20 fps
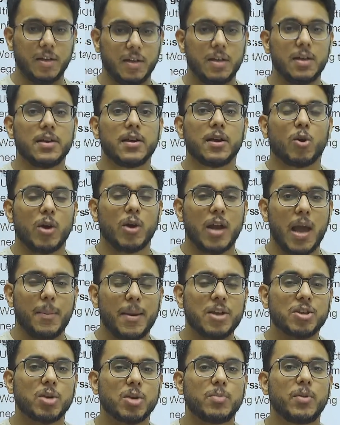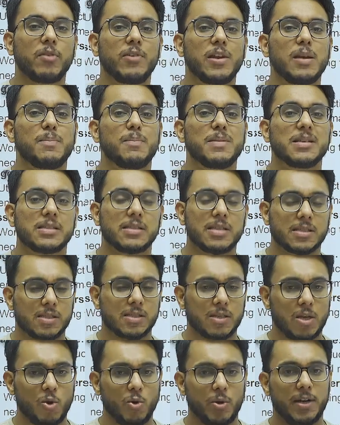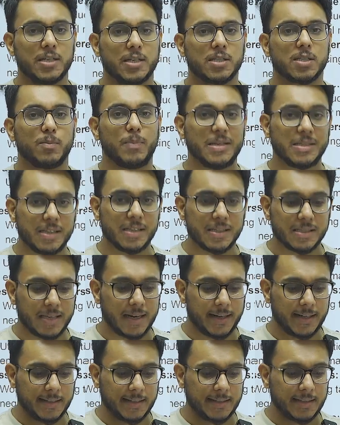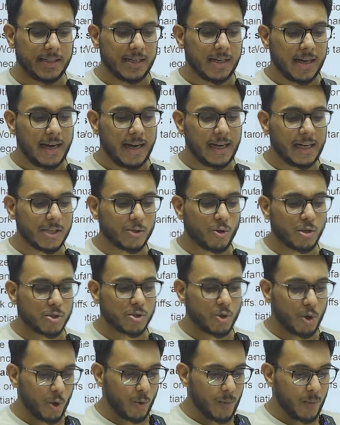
collaboration between business units, business sector, it is also to be